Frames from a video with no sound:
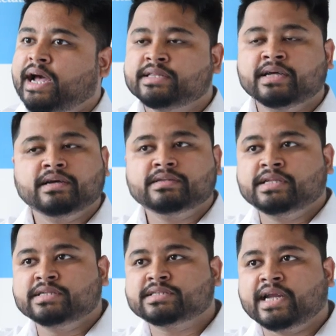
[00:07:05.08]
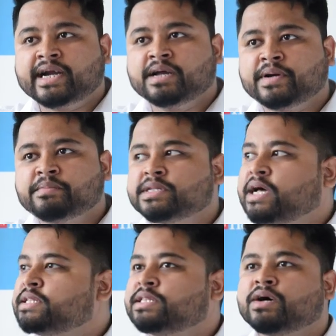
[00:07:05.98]
and they, they just land up at
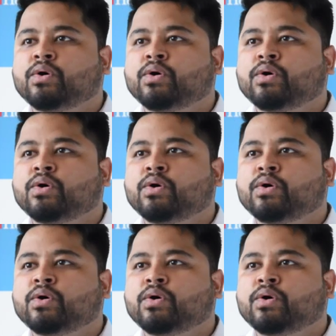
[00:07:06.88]
Medanta